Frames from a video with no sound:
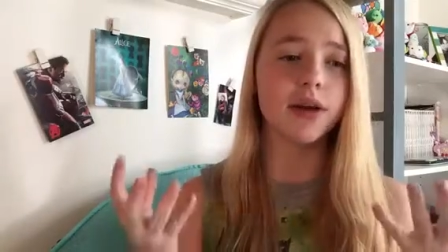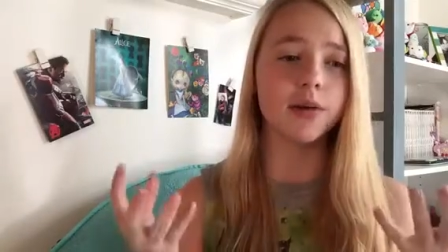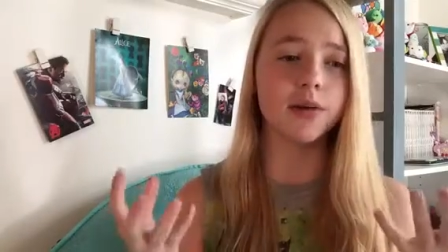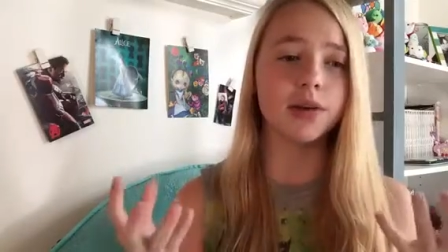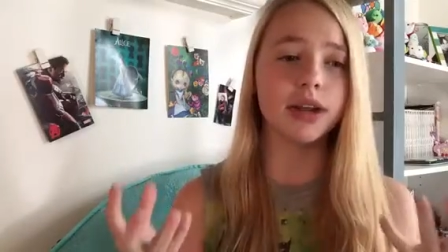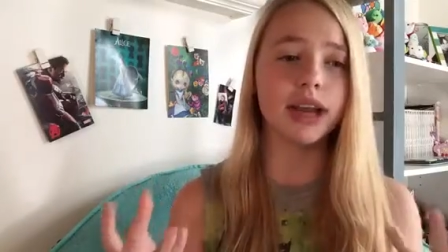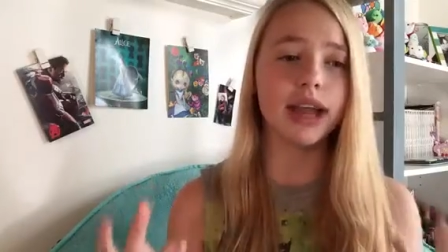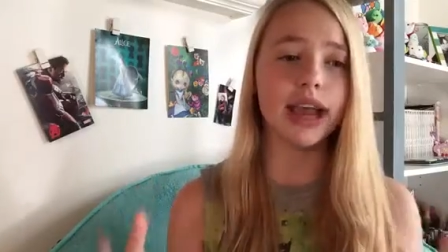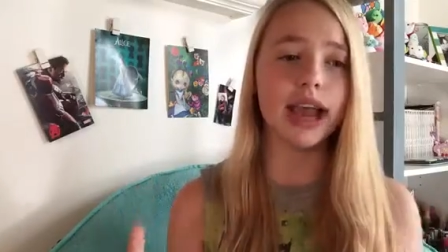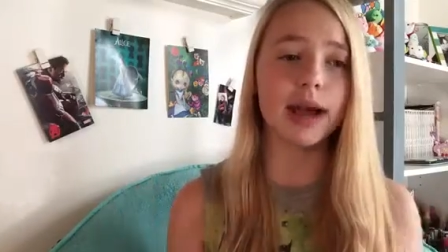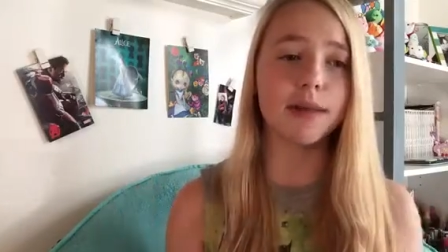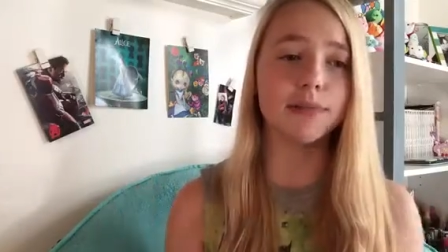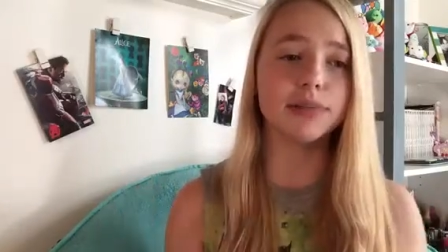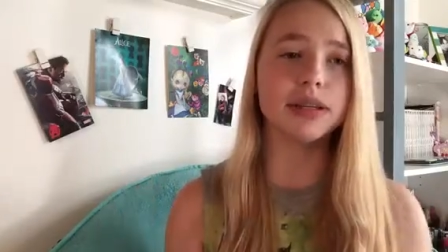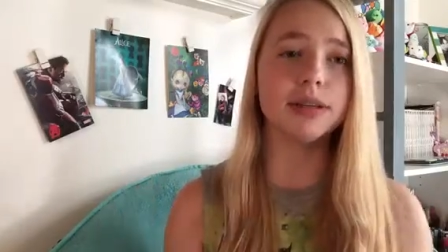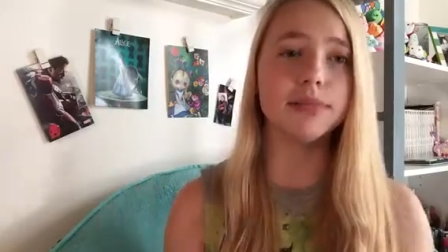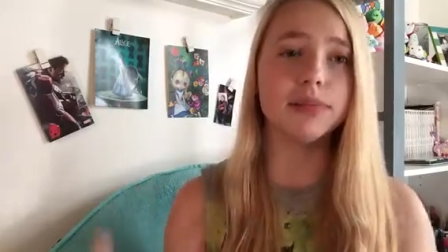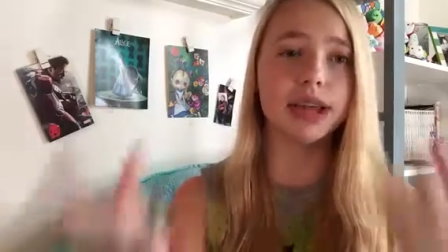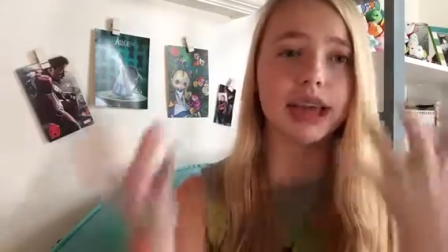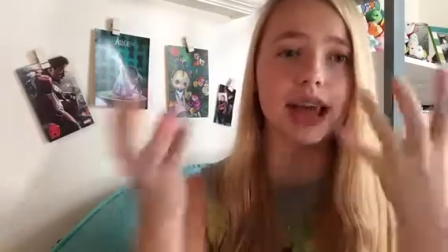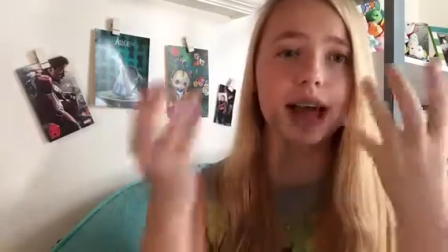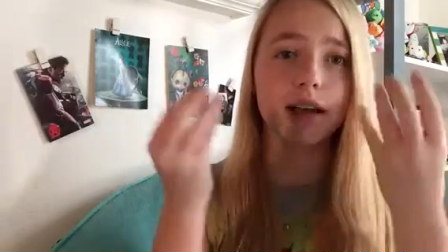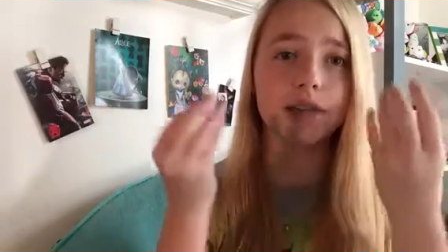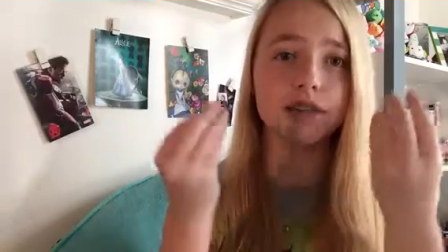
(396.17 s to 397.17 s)
when it happened to
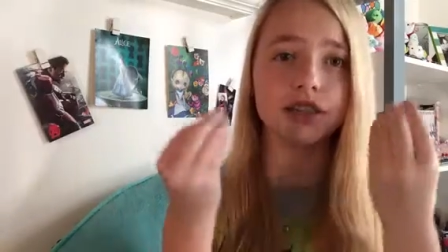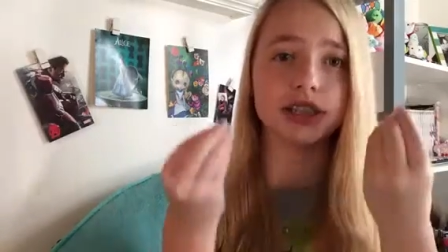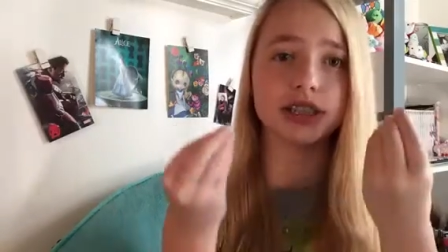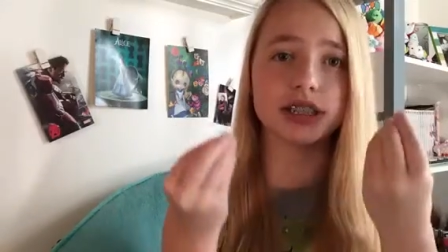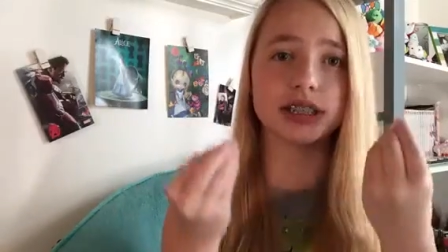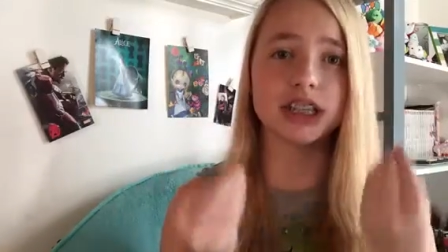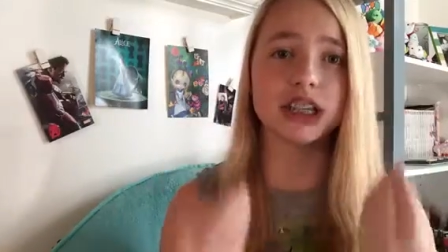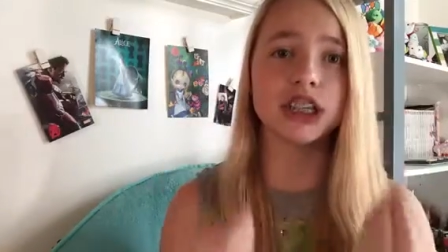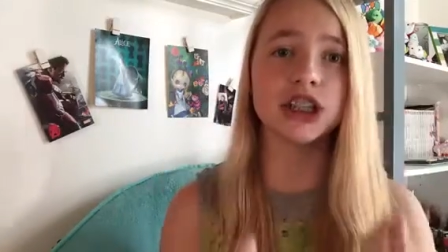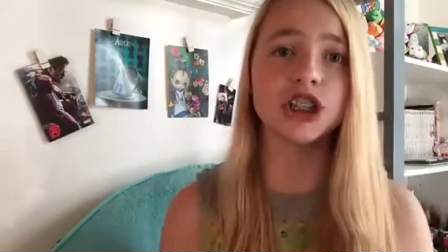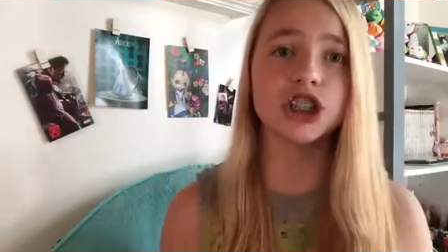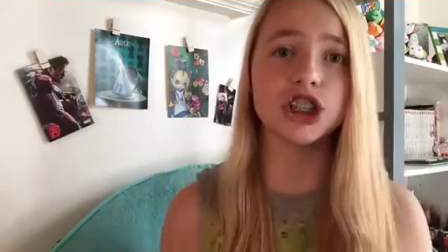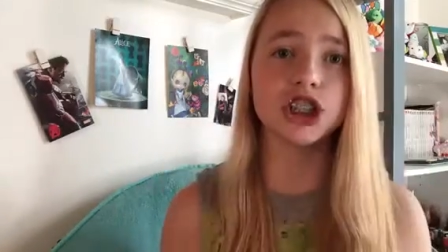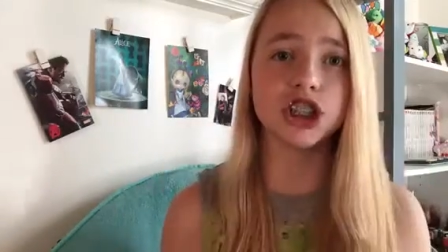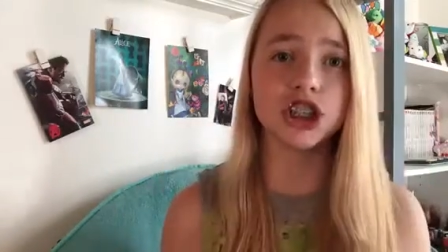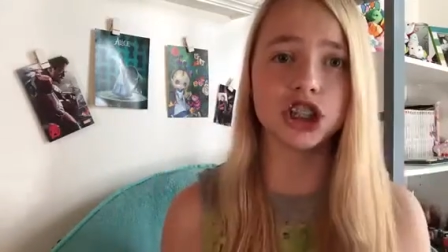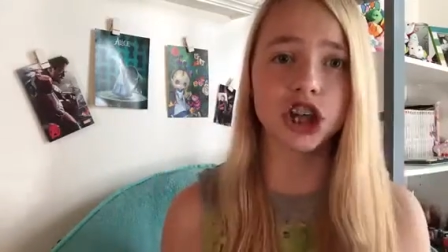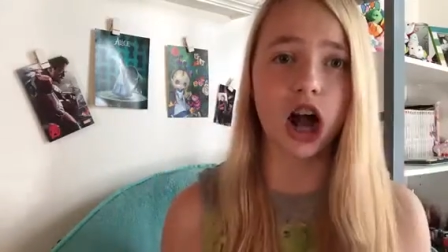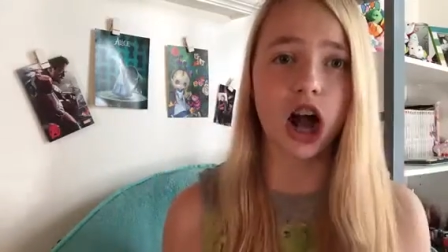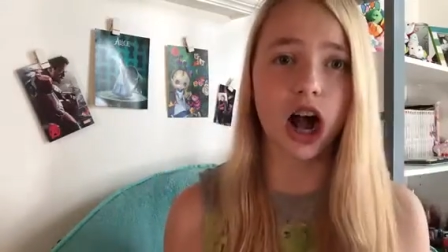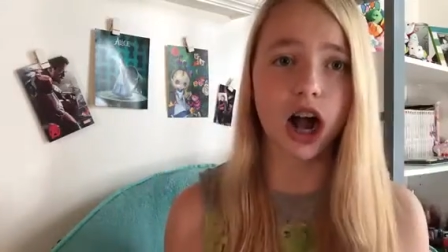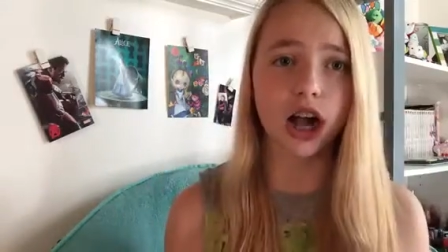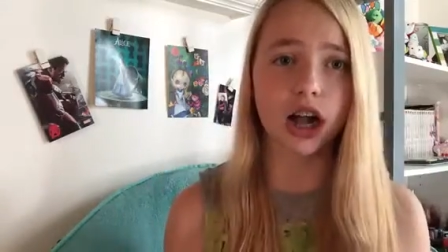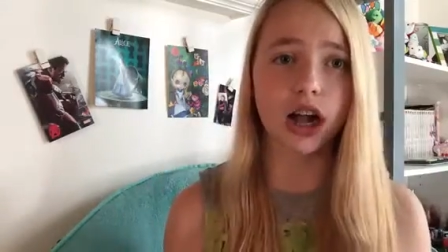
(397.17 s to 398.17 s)
me, I was just in
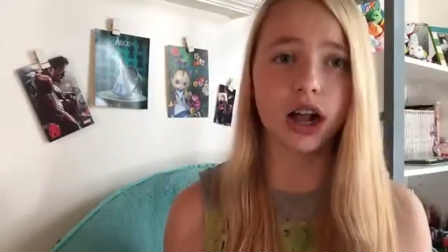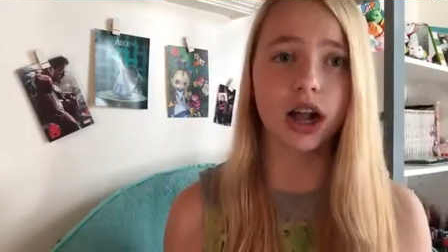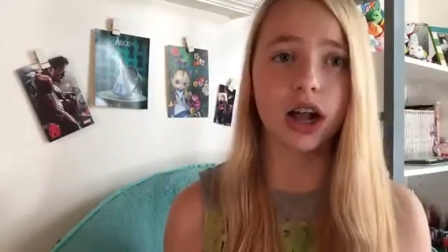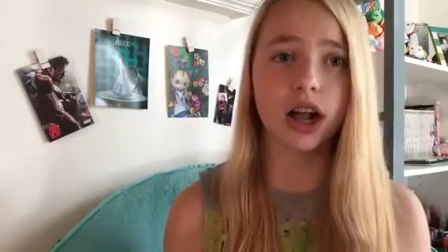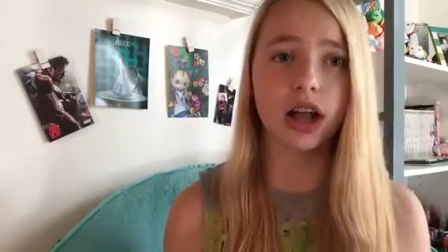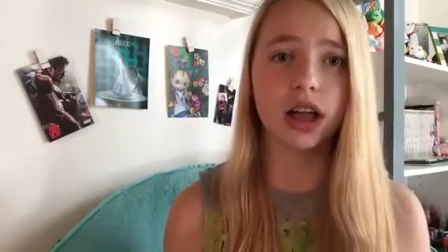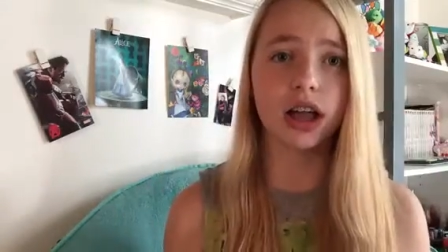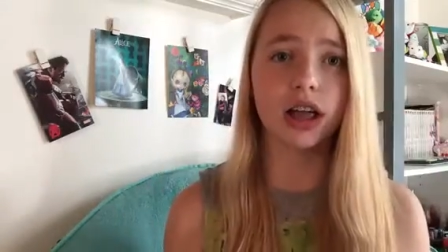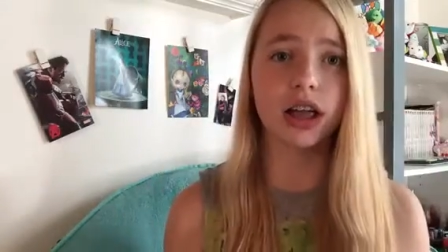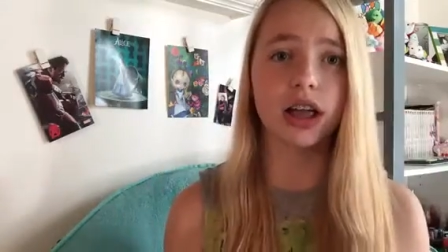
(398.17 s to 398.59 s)
shock.